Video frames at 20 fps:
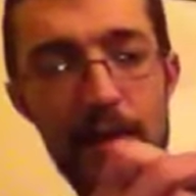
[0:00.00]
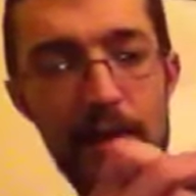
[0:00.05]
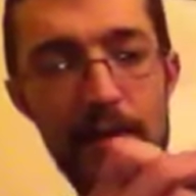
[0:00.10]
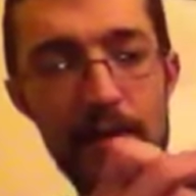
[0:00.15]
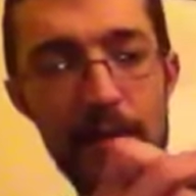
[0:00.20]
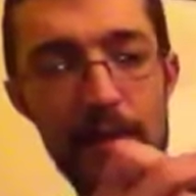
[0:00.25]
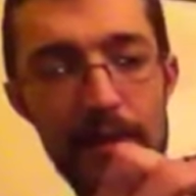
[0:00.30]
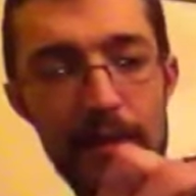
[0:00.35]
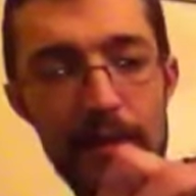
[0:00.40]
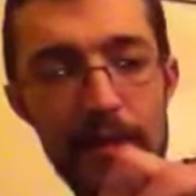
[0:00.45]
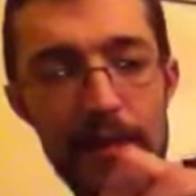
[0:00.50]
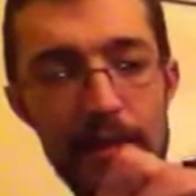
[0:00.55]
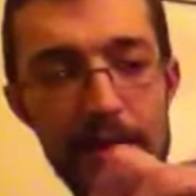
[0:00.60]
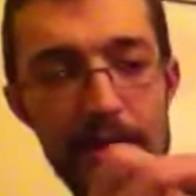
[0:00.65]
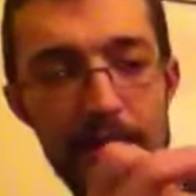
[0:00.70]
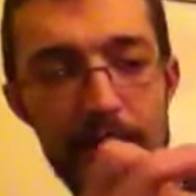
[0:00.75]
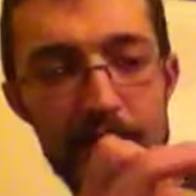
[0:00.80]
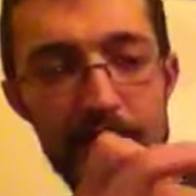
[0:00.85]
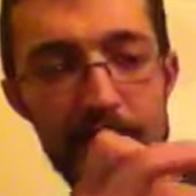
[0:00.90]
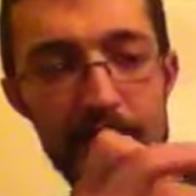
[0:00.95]
I'm gonna go ahead
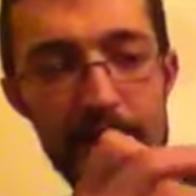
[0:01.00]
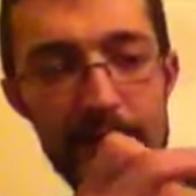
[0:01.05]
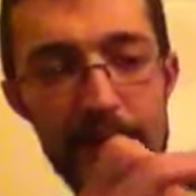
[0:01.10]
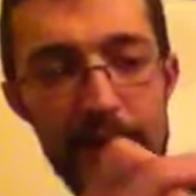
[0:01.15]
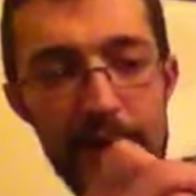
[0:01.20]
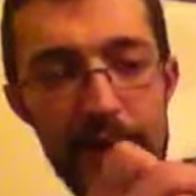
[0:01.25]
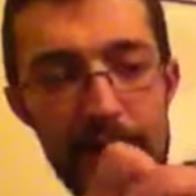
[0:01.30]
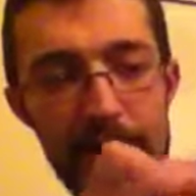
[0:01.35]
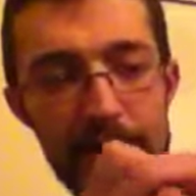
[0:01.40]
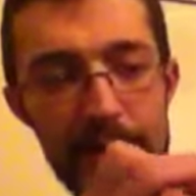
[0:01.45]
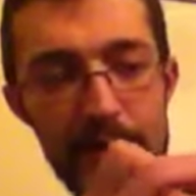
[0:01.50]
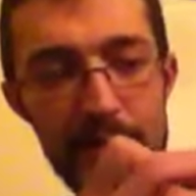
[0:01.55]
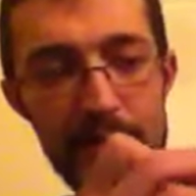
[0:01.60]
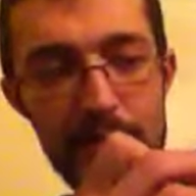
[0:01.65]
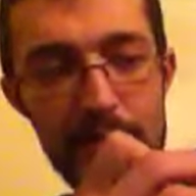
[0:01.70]
and do this for Tate.